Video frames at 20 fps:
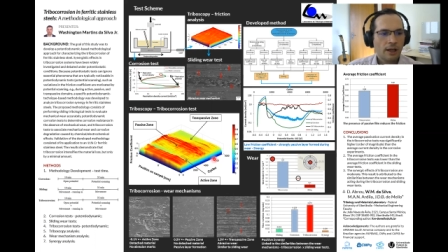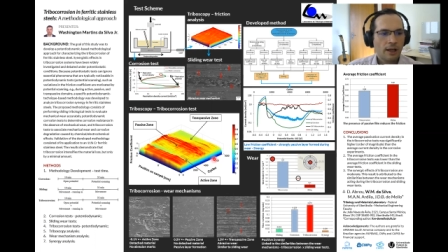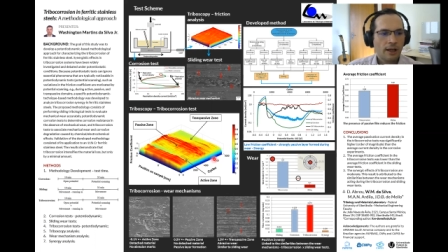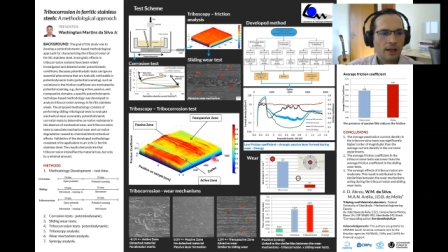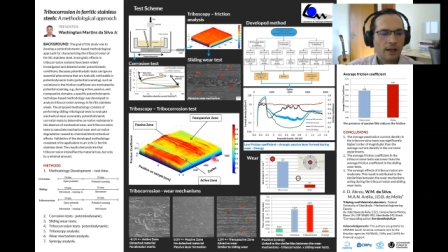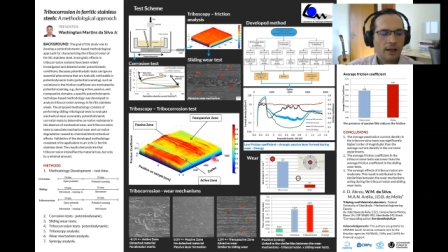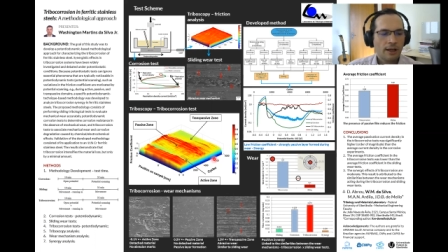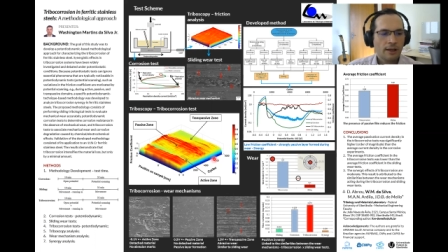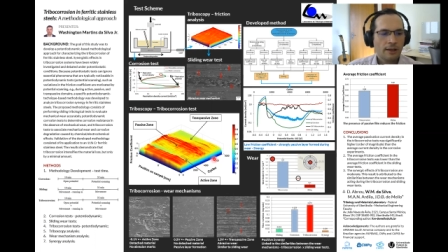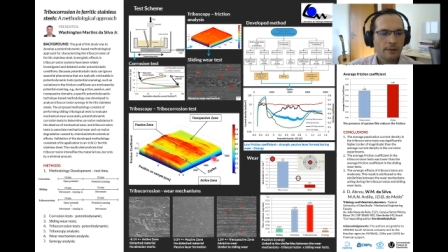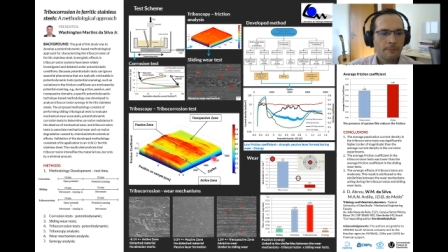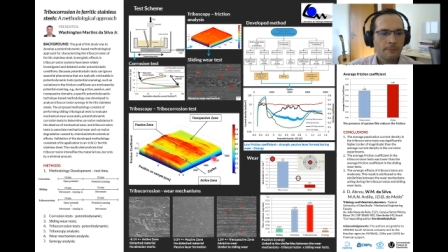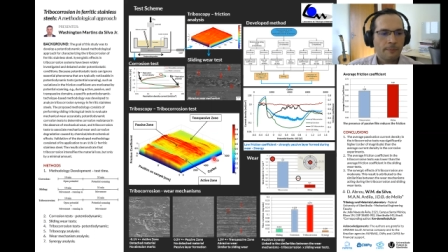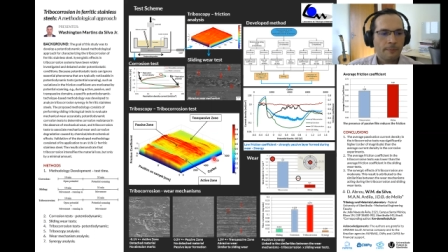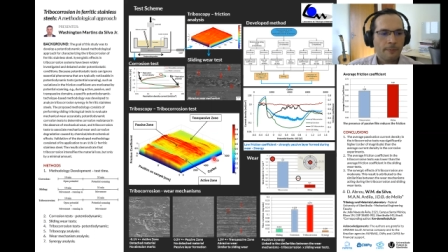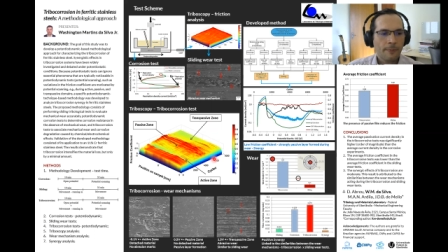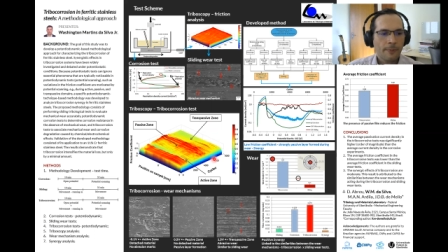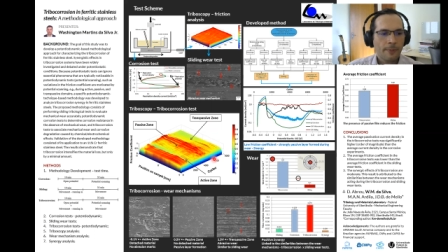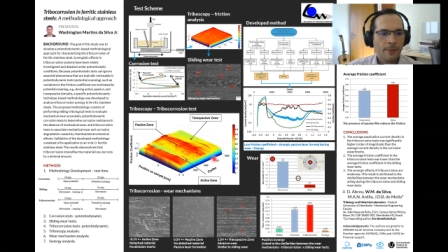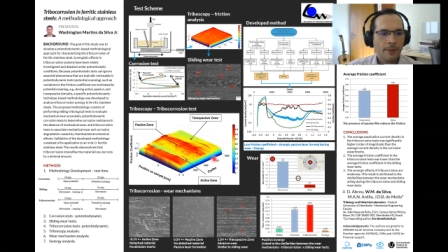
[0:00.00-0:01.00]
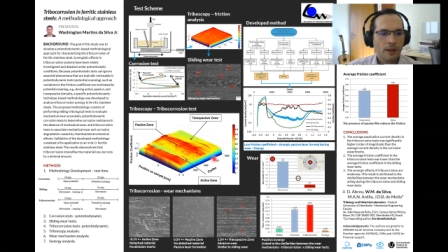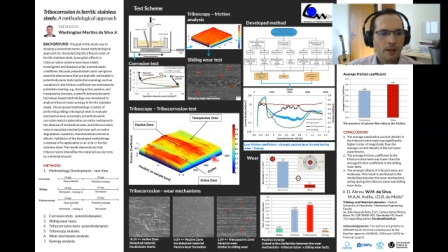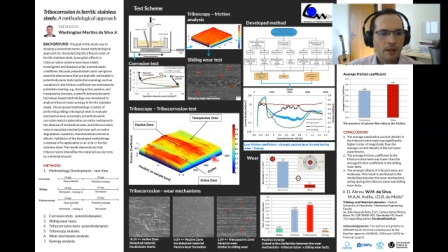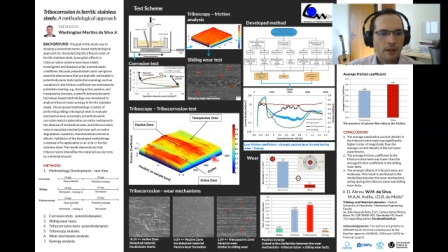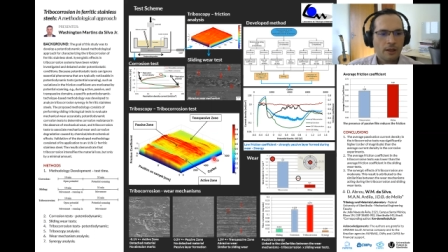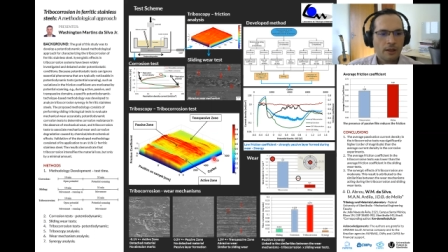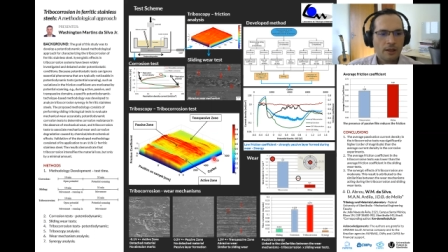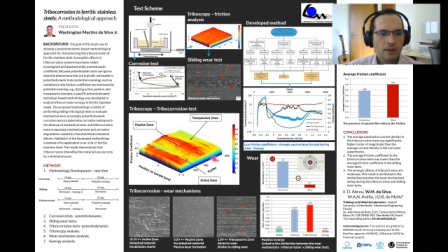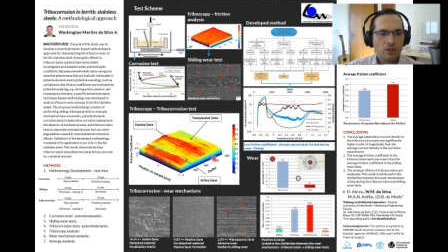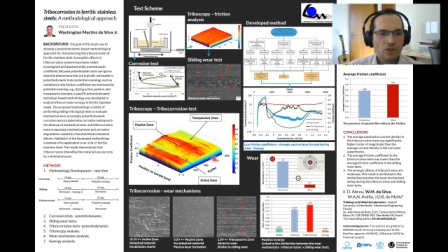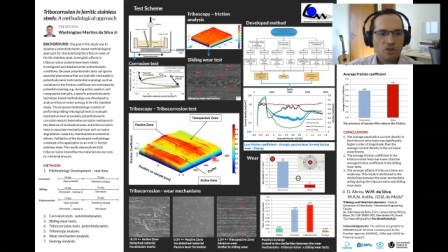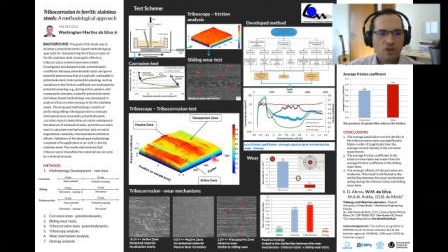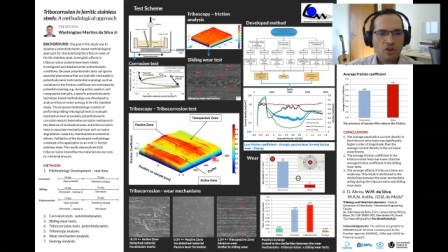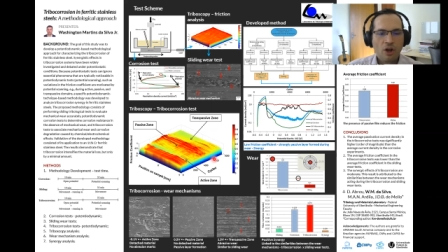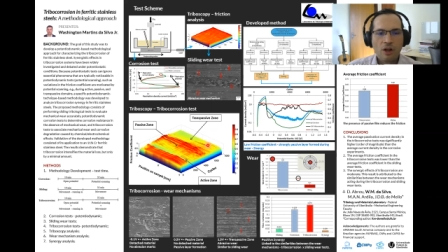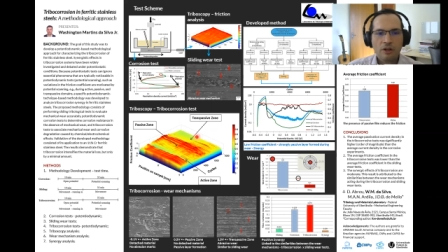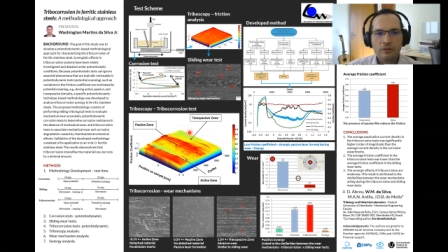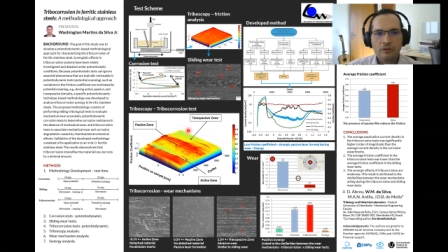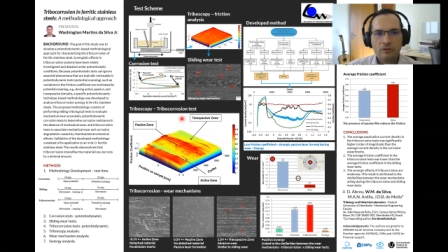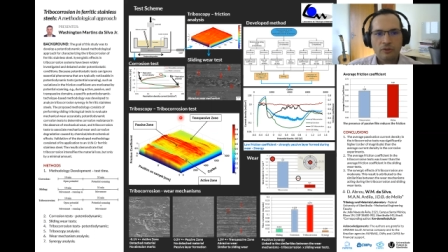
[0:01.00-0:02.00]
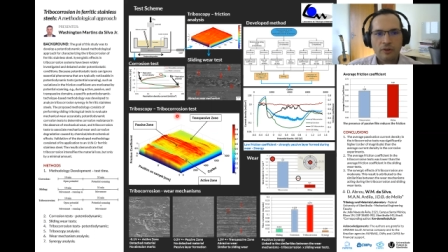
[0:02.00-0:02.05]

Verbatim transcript: Uh, it is called